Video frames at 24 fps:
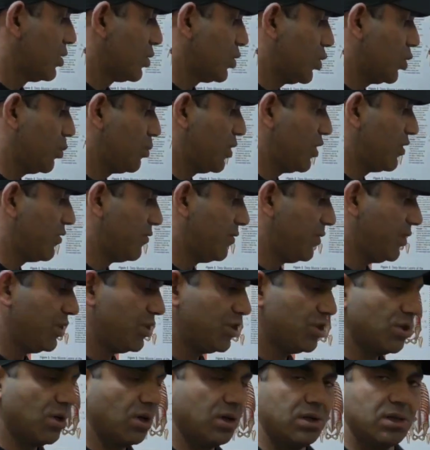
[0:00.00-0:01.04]

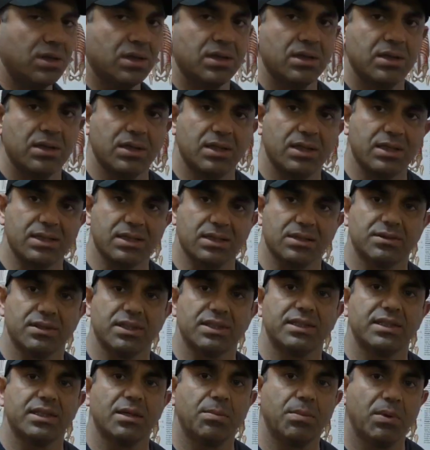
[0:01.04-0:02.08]
superficial, it's in
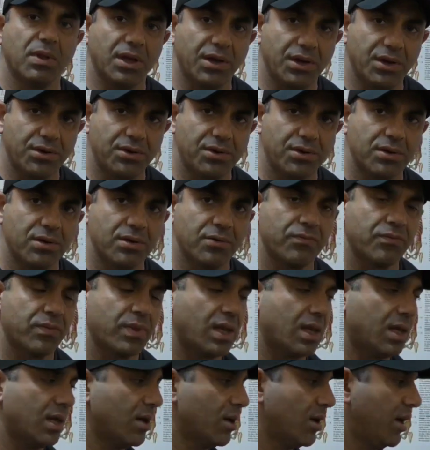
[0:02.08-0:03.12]
the deep layer,
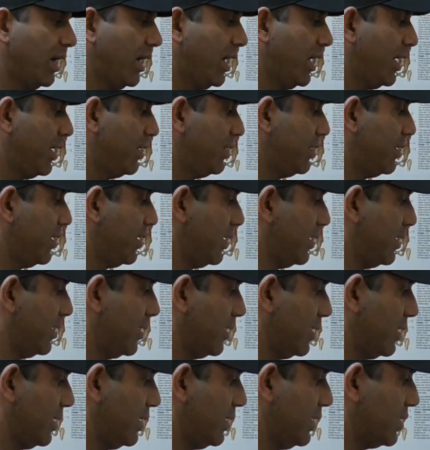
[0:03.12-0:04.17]
and the
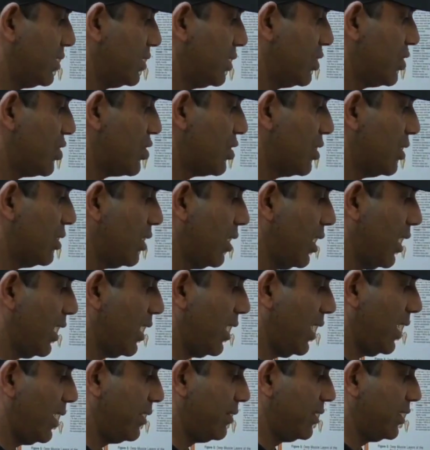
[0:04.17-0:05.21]
insertion
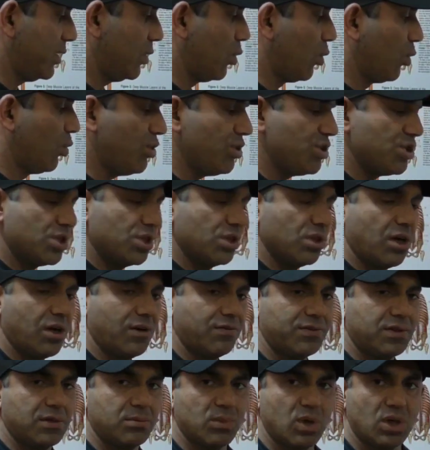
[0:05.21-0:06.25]
and the origin
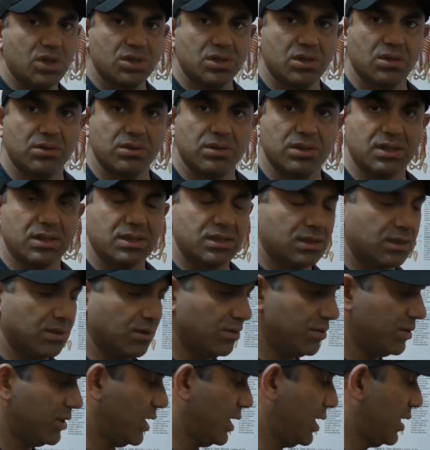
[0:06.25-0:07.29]
of the muscle is
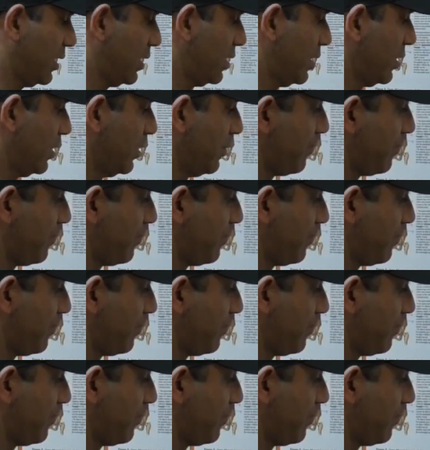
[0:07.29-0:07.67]
on the